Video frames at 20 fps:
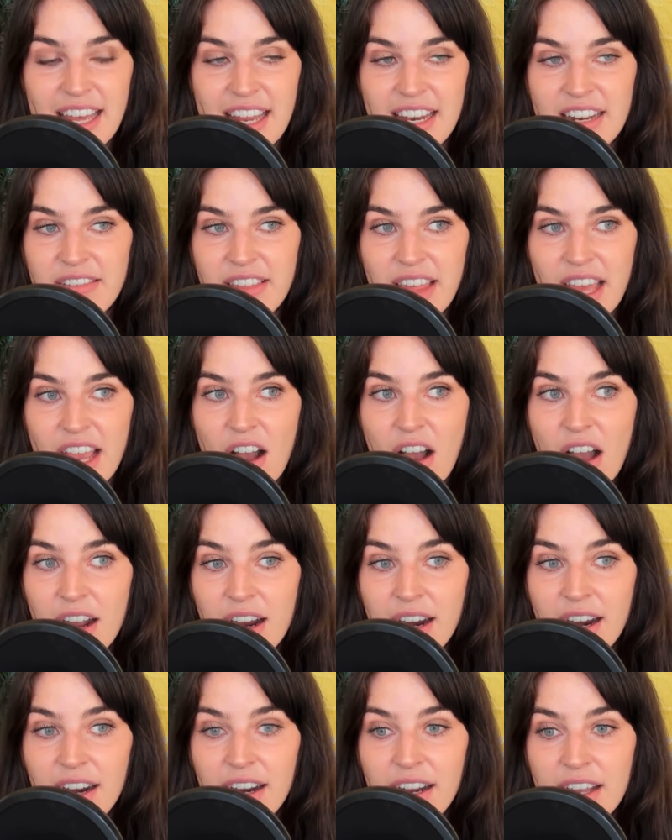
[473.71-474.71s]
And if they
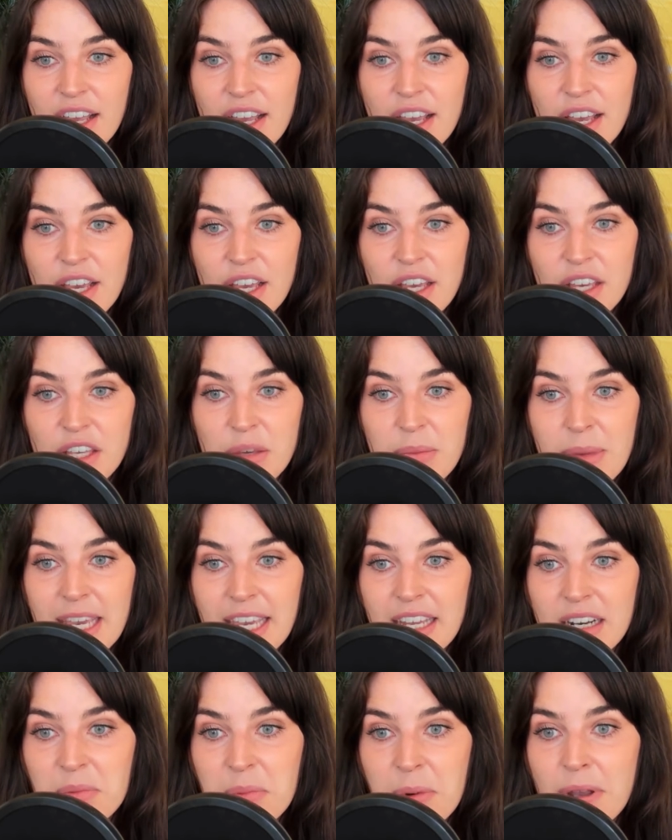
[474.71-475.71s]
are, you make
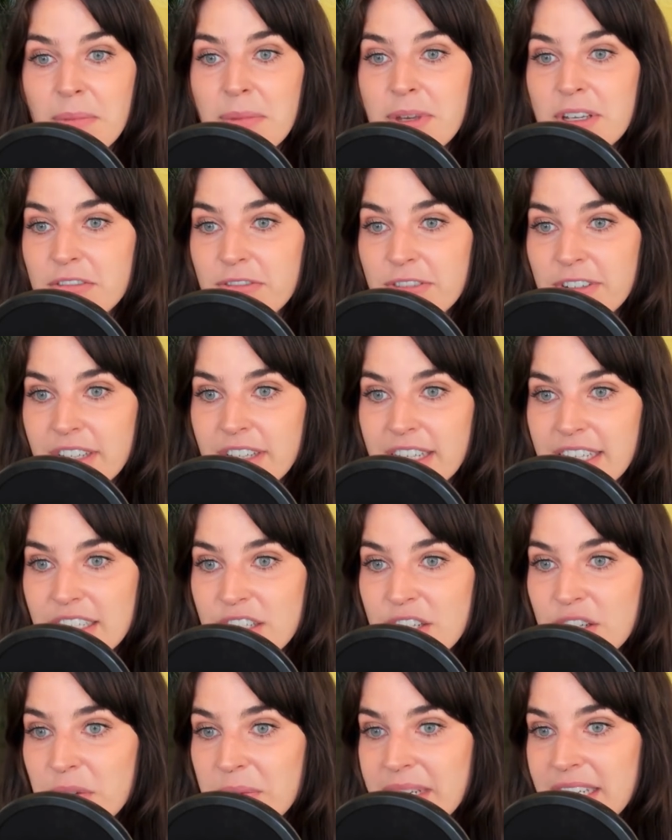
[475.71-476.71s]
an appointment for like
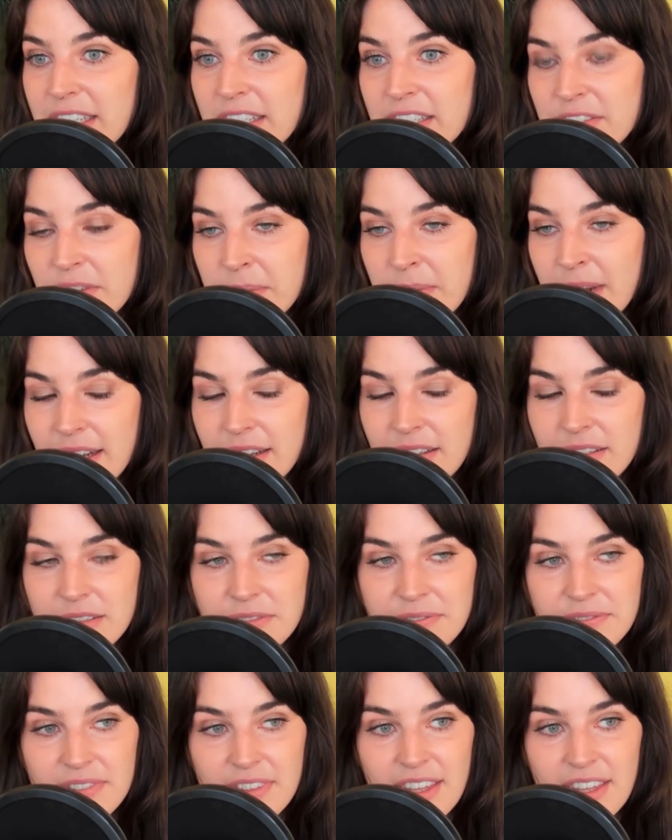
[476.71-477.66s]
2 weeks from now,